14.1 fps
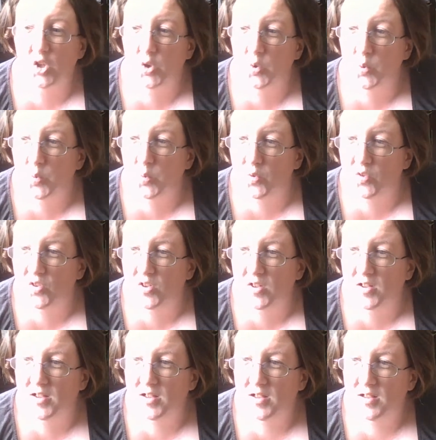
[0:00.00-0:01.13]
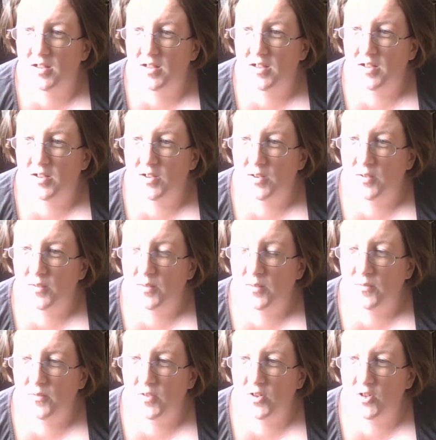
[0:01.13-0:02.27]
use
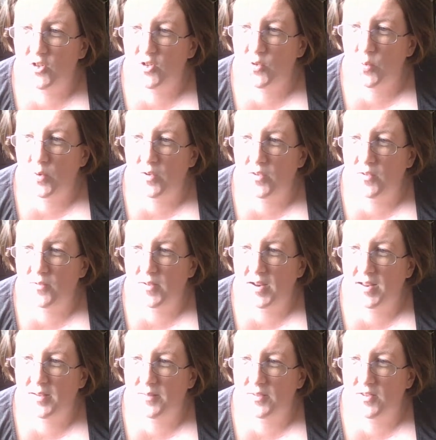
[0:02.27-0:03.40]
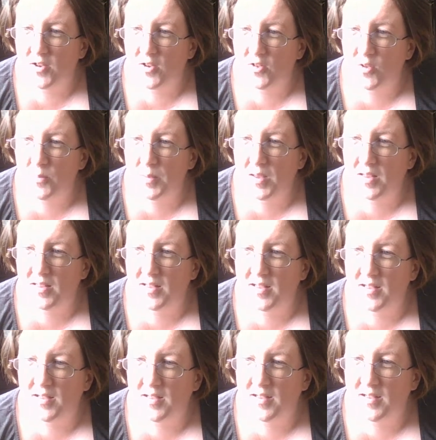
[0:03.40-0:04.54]
first towards the right, as far as the
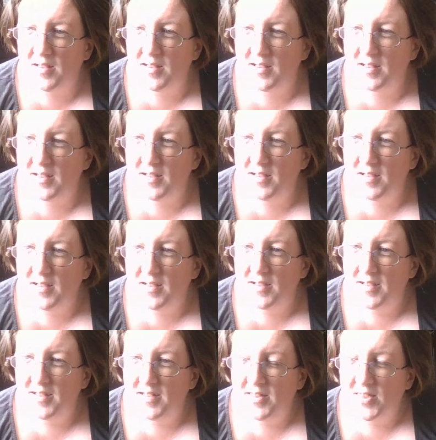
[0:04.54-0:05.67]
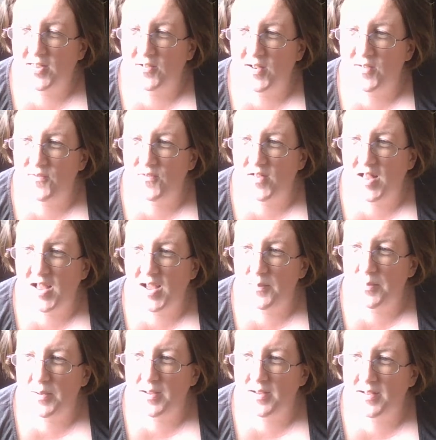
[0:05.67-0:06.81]
belly, the right flap.